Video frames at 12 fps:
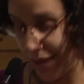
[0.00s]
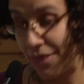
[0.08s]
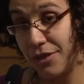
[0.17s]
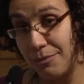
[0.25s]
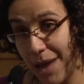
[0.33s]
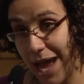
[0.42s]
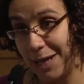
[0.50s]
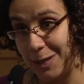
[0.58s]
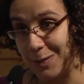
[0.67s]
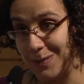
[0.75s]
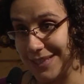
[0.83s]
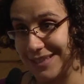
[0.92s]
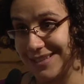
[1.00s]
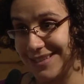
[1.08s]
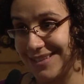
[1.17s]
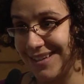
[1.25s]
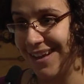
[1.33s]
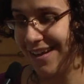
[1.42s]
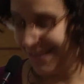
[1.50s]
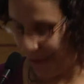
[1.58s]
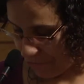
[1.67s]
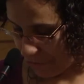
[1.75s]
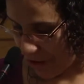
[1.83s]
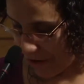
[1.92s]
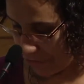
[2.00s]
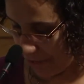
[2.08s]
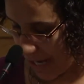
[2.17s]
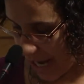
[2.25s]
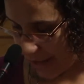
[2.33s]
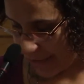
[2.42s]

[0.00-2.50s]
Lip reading: The bad news is that for every gain,